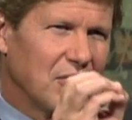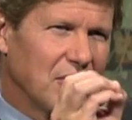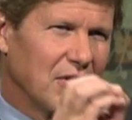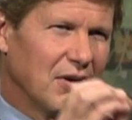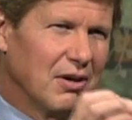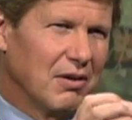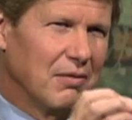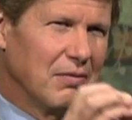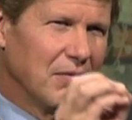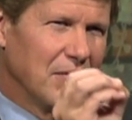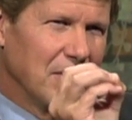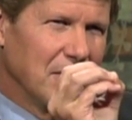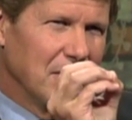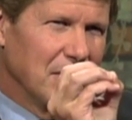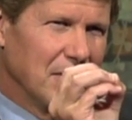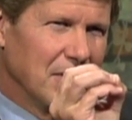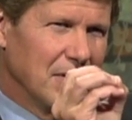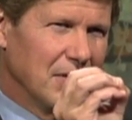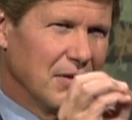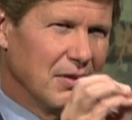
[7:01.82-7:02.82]
of
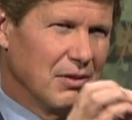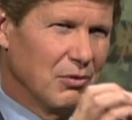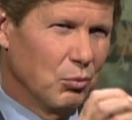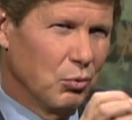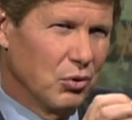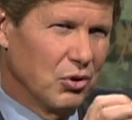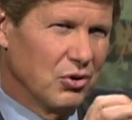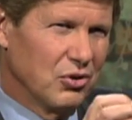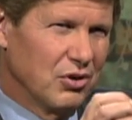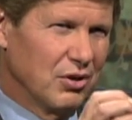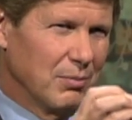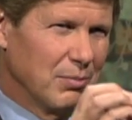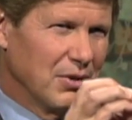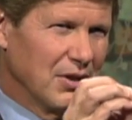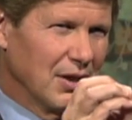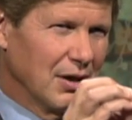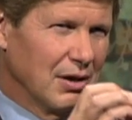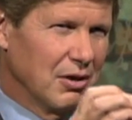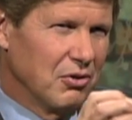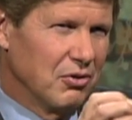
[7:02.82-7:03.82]
the worship
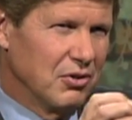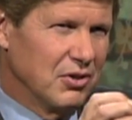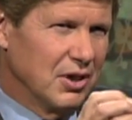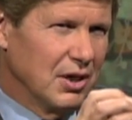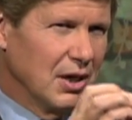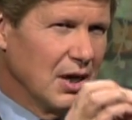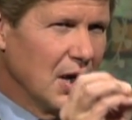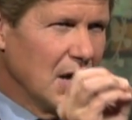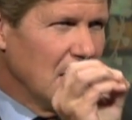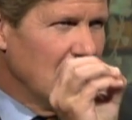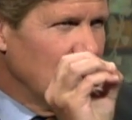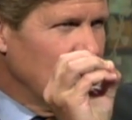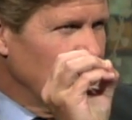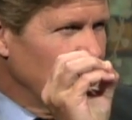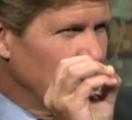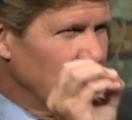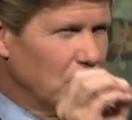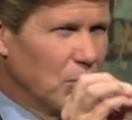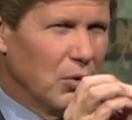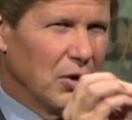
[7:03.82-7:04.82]
and the liturgy
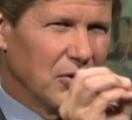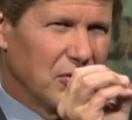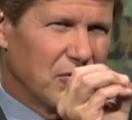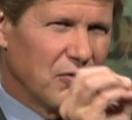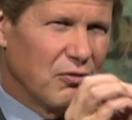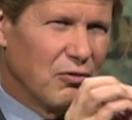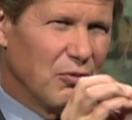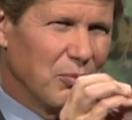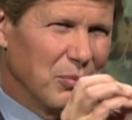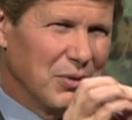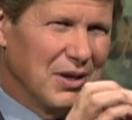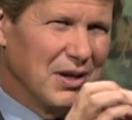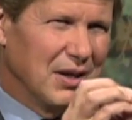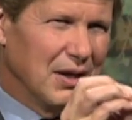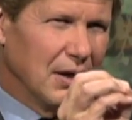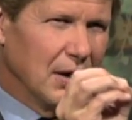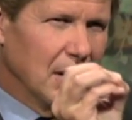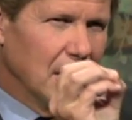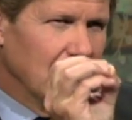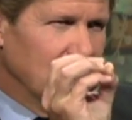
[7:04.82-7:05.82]
was, for
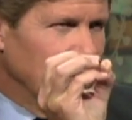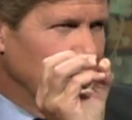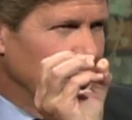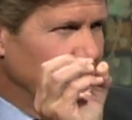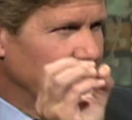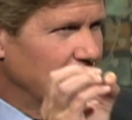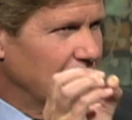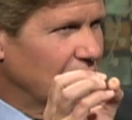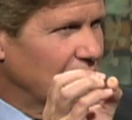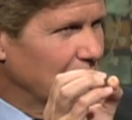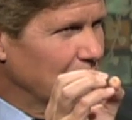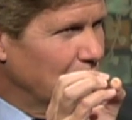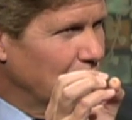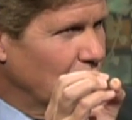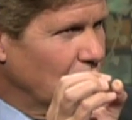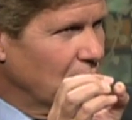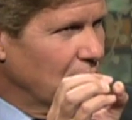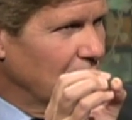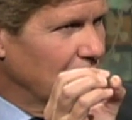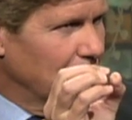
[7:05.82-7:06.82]
me, a very
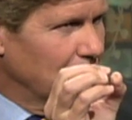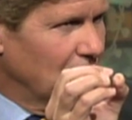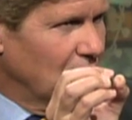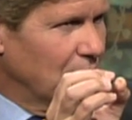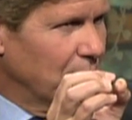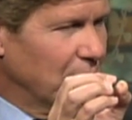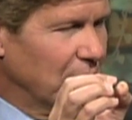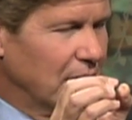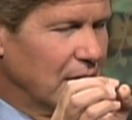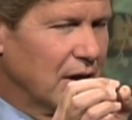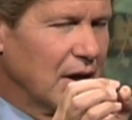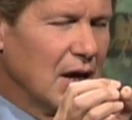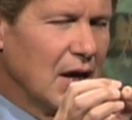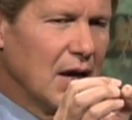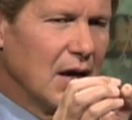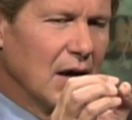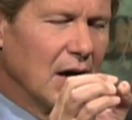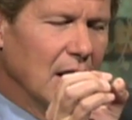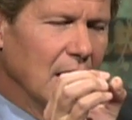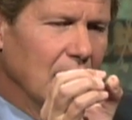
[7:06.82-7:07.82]
important moment.
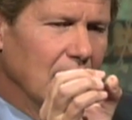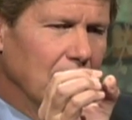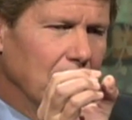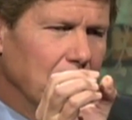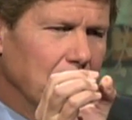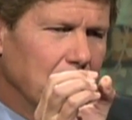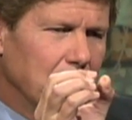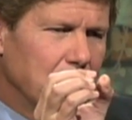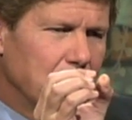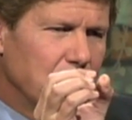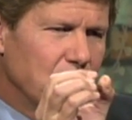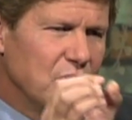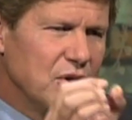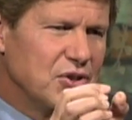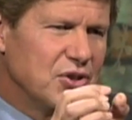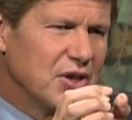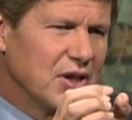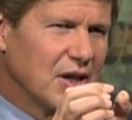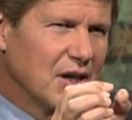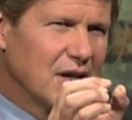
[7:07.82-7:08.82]

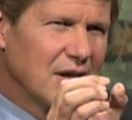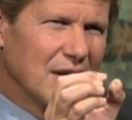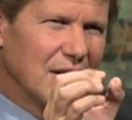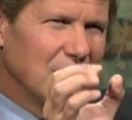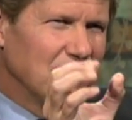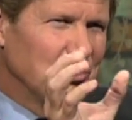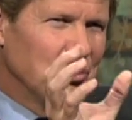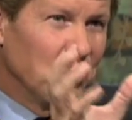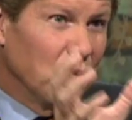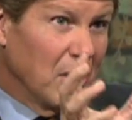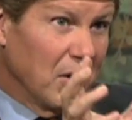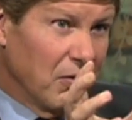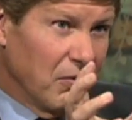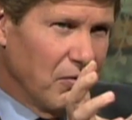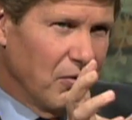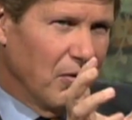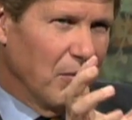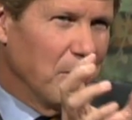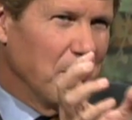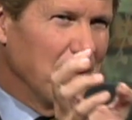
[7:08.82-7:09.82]
Preaching is
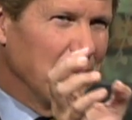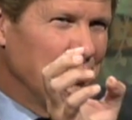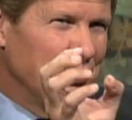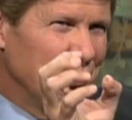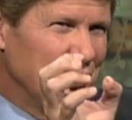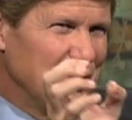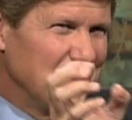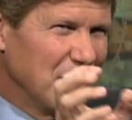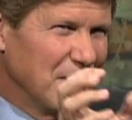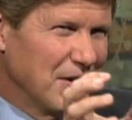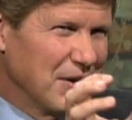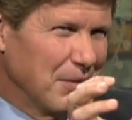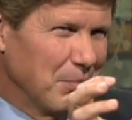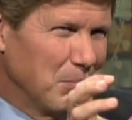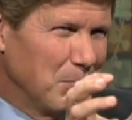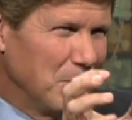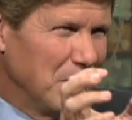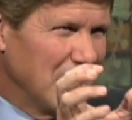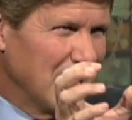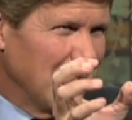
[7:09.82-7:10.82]
wonderful, but preaching can
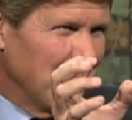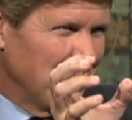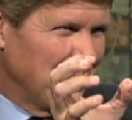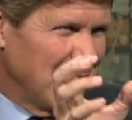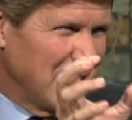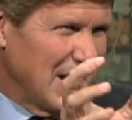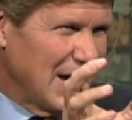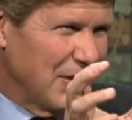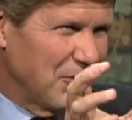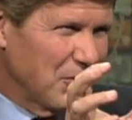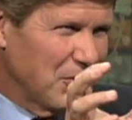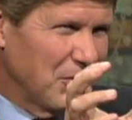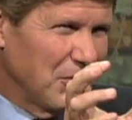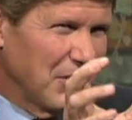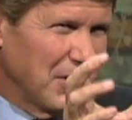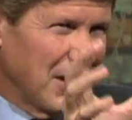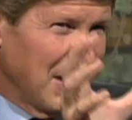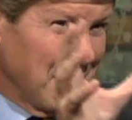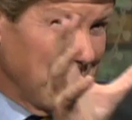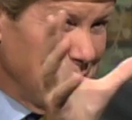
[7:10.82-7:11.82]
become
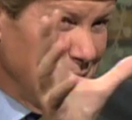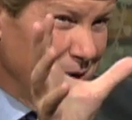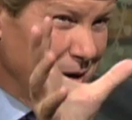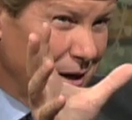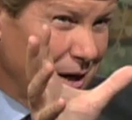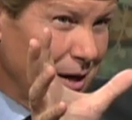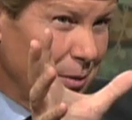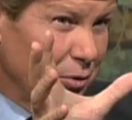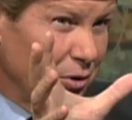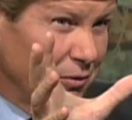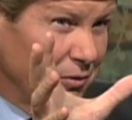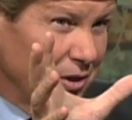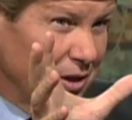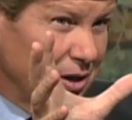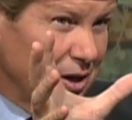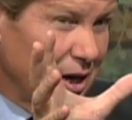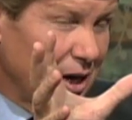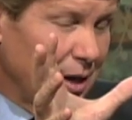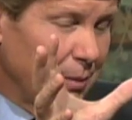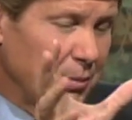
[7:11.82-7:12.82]
theatrical, it can become over the
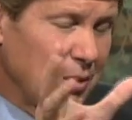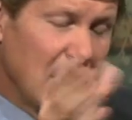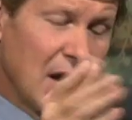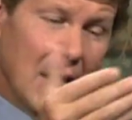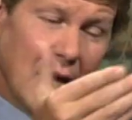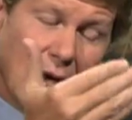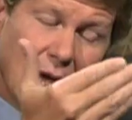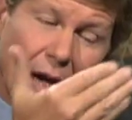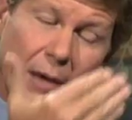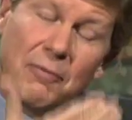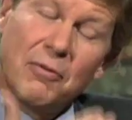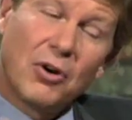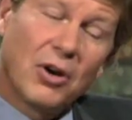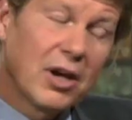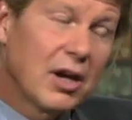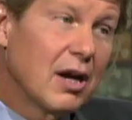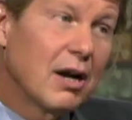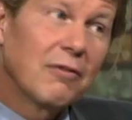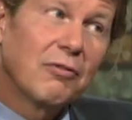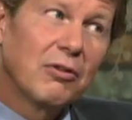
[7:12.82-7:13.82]
top. And I'm very
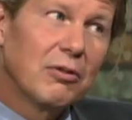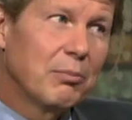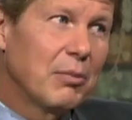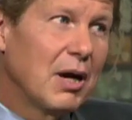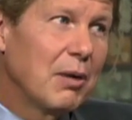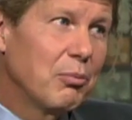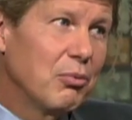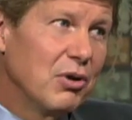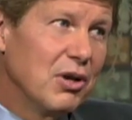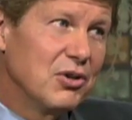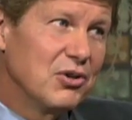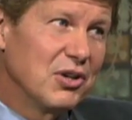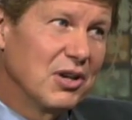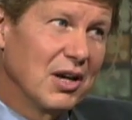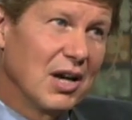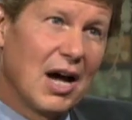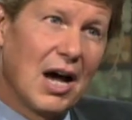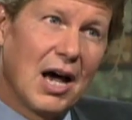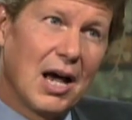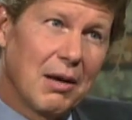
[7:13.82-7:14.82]
careful in my
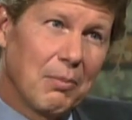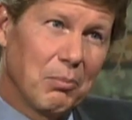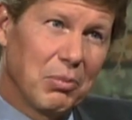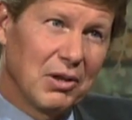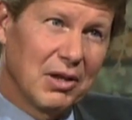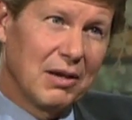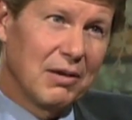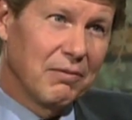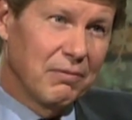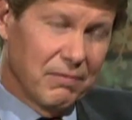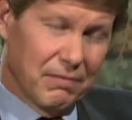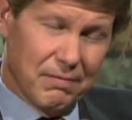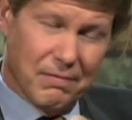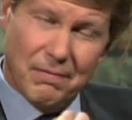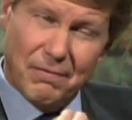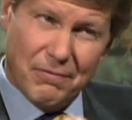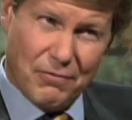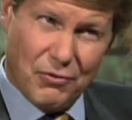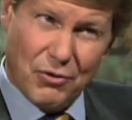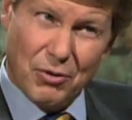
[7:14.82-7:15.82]
preaching. I believe
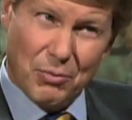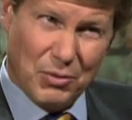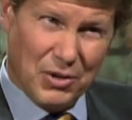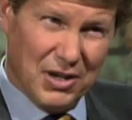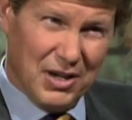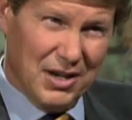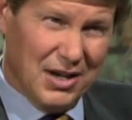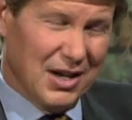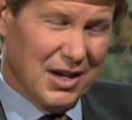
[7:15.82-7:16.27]
firmly